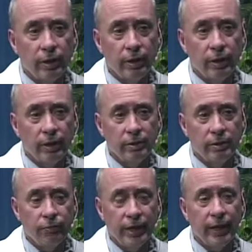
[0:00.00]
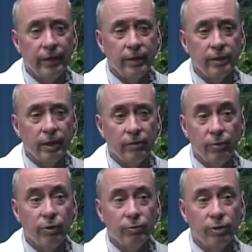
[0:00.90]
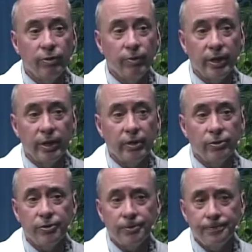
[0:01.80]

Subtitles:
And if we can't get it down, then we treat it with medications.